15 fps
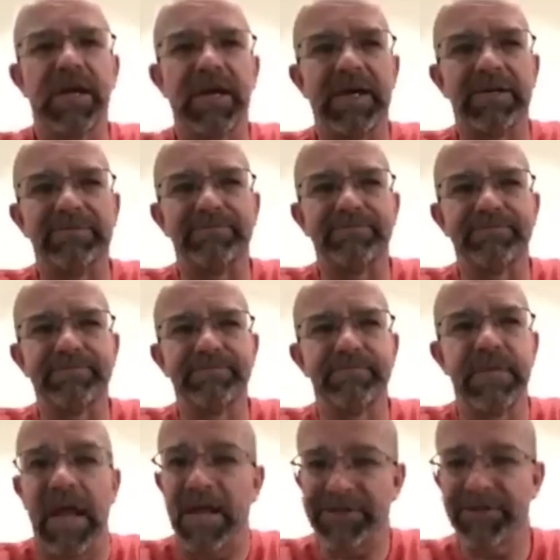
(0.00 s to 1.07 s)
And
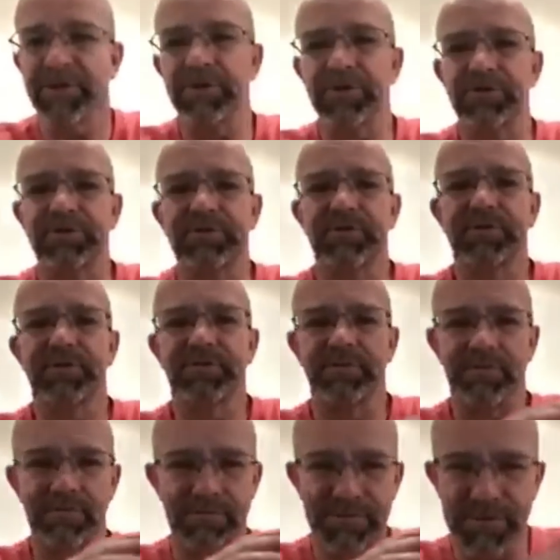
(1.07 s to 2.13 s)
I told
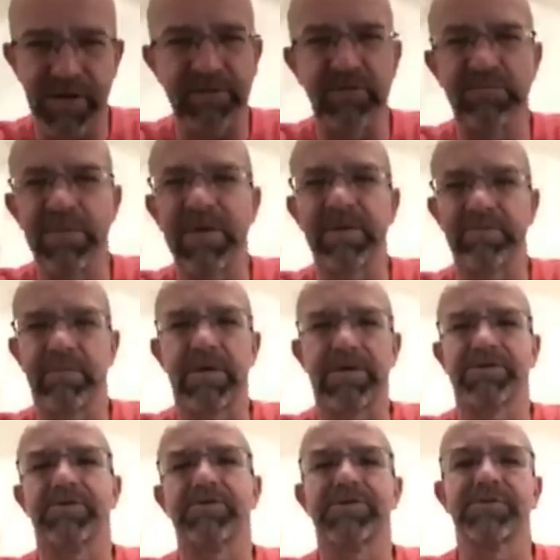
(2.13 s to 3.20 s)
several men in my
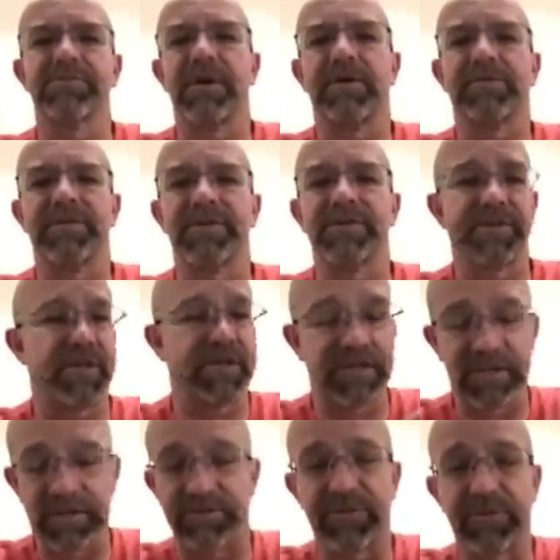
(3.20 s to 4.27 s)
church about this, and I
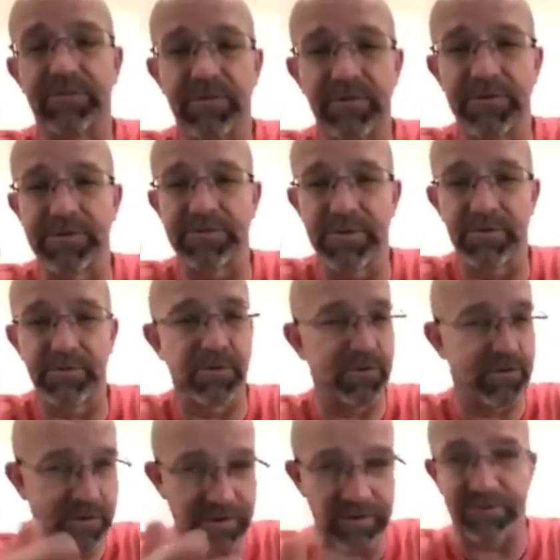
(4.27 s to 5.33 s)
can confirm who those men were,
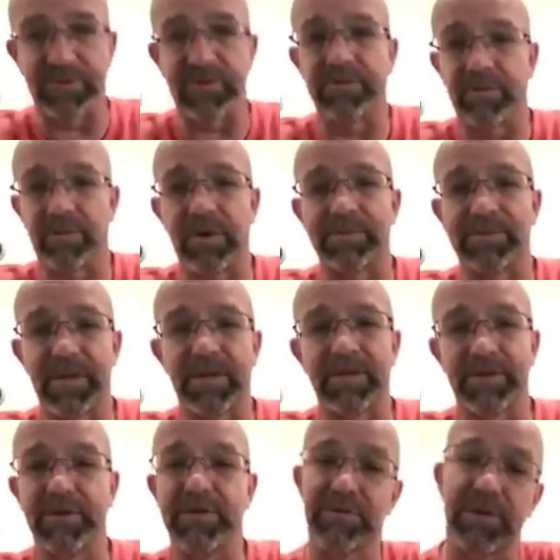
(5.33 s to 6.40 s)
and they'll confirm that what I'm
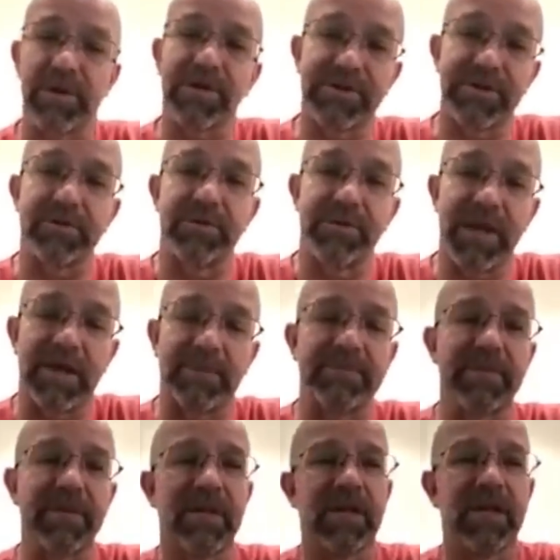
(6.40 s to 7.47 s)
telling you is what I told
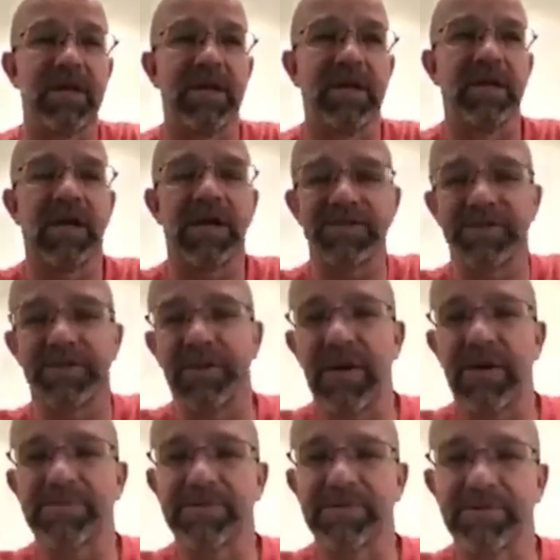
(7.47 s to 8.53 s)
them. I saw
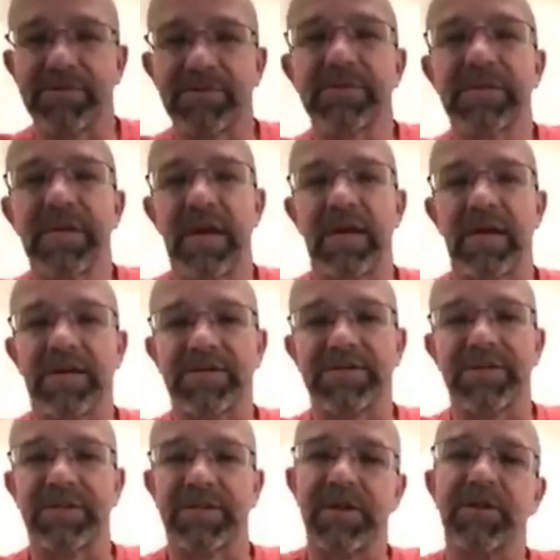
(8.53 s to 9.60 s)
absolute
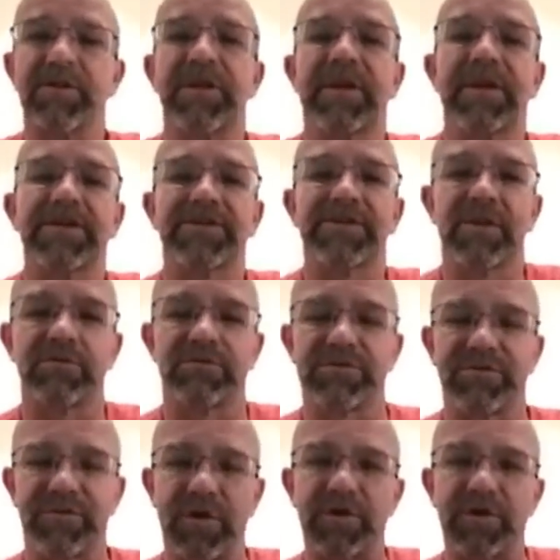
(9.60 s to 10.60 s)
chaos. And the other thing I saw was